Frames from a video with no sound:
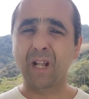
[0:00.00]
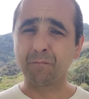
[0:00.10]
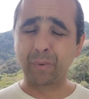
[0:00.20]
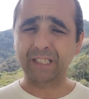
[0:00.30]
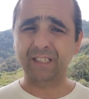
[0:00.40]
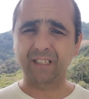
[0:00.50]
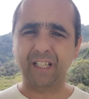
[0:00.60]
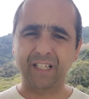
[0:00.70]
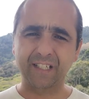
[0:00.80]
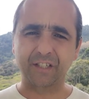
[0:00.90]
But
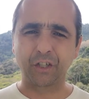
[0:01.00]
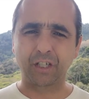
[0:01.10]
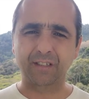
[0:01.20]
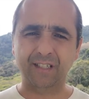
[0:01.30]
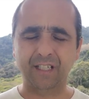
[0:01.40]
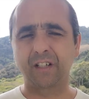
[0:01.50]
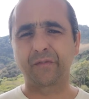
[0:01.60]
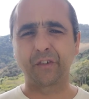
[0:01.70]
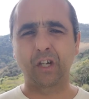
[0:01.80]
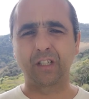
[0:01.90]
it is not
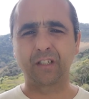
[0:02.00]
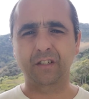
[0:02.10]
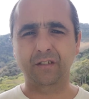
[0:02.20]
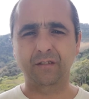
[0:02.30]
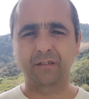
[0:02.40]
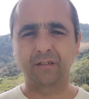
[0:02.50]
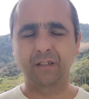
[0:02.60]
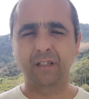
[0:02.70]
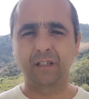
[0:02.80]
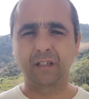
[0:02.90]
self-knowledge.
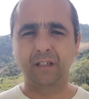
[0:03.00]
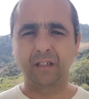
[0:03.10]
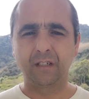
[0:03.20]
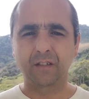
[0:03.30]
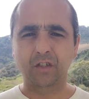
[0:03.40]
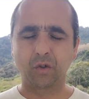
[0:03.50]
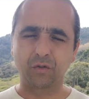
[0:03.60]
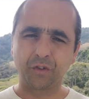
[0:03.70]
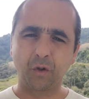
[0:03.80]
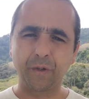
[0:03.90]

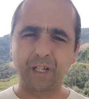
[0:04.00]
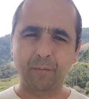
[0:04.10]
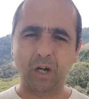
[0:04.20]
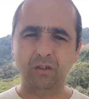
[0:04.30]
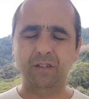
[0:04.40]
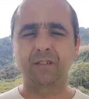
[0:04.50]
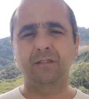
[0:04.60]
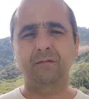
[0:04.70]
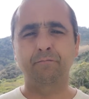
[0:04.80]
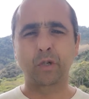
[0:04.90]
So knowing
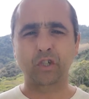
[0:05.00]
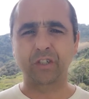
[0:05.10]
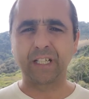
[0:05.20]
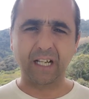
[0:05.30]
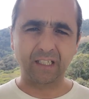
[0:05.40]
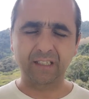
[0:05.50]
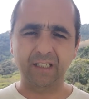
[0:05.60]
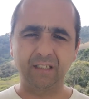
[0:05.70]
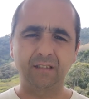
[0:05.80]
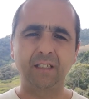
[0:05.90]
about
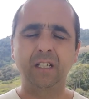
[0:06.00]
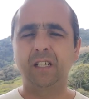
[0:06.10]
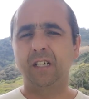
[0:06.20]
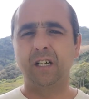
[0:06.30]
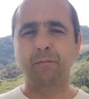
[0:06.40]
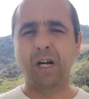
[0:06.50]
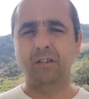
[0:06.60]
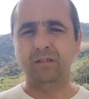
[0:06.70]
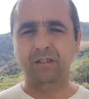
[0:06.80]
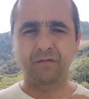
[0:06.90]
personality, about